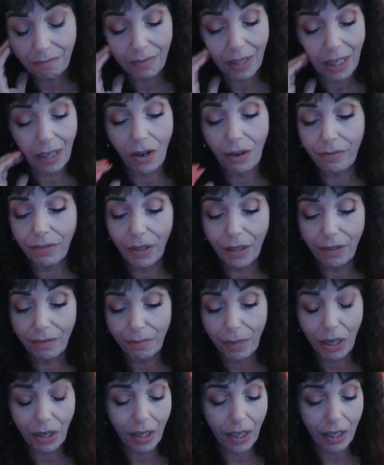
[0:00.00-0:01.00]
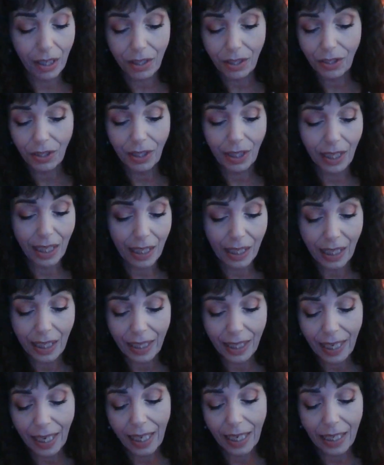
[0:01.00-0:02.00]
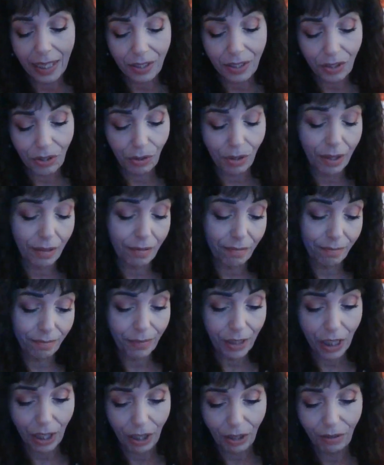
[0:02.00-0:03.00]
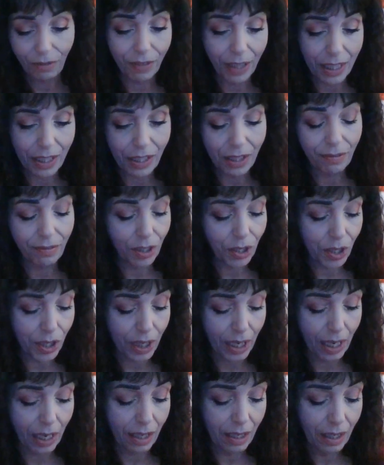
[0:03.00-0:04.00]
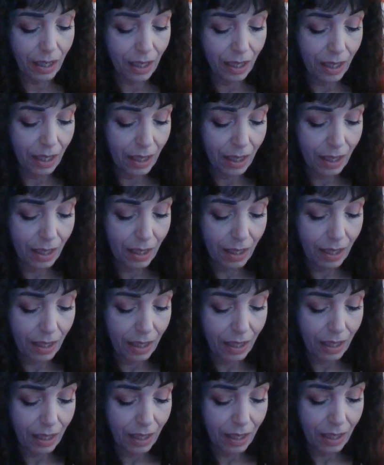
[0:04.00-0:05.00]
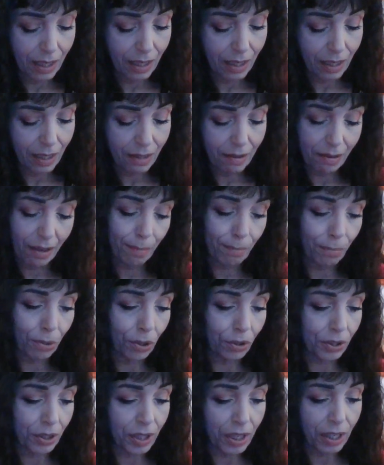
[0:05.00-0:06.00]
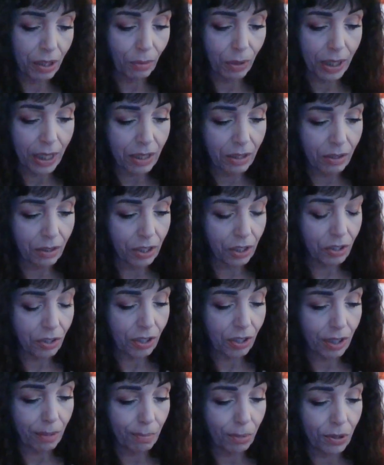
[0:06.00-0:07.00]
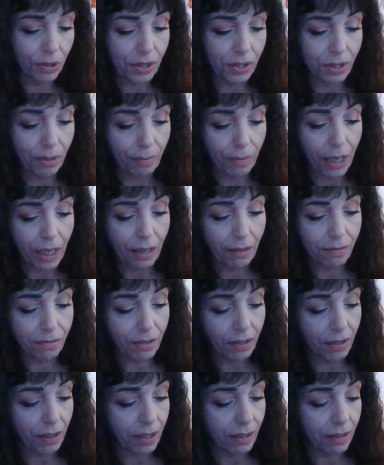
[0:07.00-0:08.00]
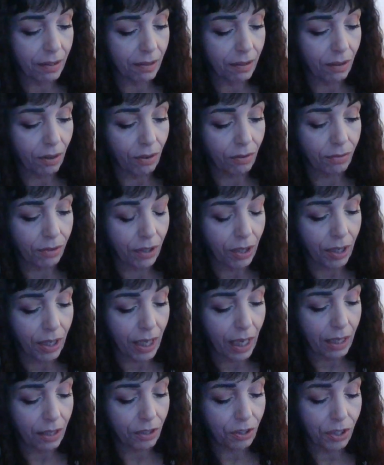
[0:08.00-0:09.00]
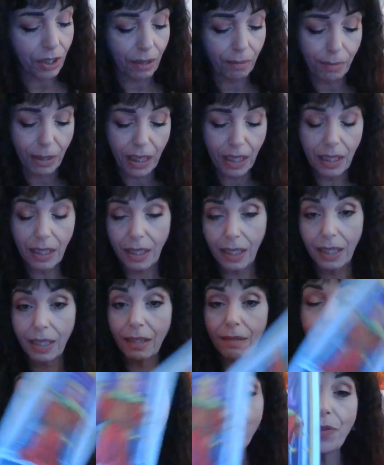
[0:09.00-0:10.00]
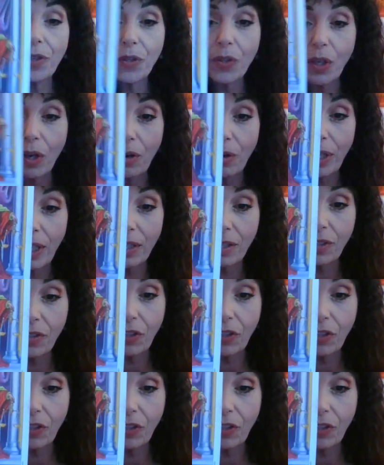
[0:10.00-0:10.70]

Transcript: an offer of marriage, getting engaged, or, you know, vice versa. I pulled another one. I don't usually pull so many for the overall energy, but I did. So here's